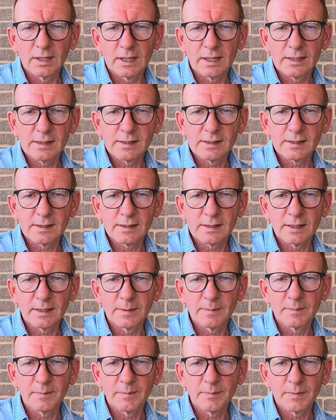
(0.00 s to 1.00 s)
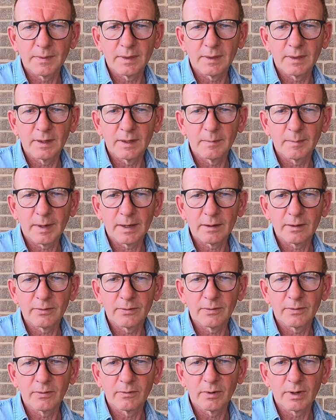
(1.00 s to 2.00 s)
as the amount
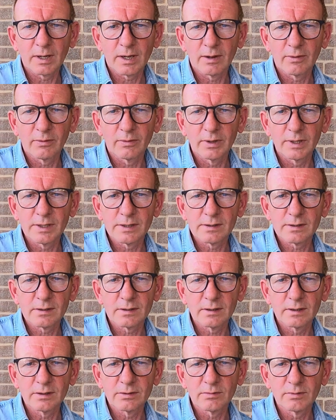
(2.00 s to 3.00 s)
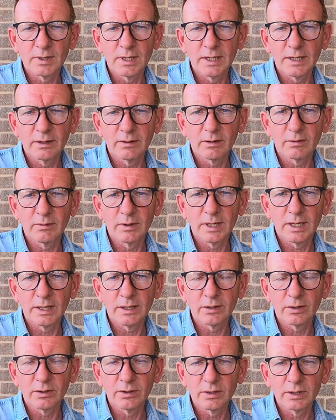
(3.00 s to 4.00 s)
of recovery is really,
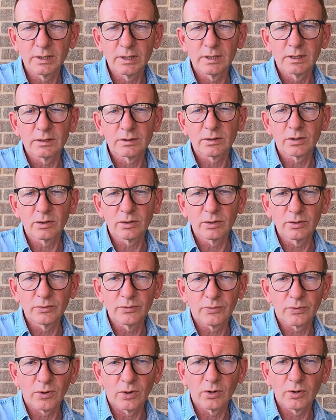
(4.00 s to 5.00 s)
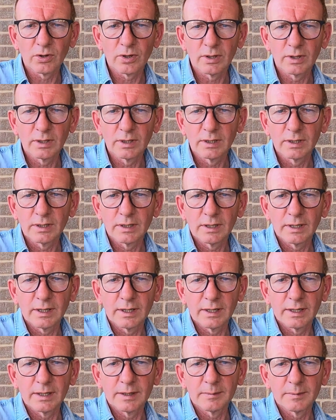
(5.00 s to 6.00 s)
really good. He's got a good frog.
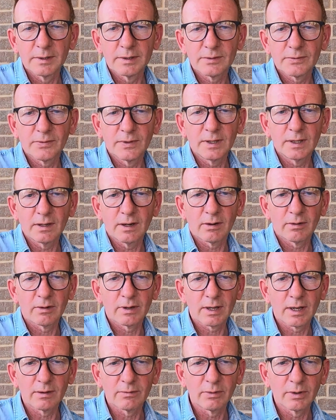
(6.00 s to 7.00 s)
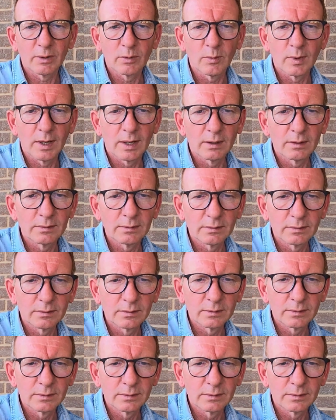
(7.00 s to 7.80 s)
His feet are recovering well.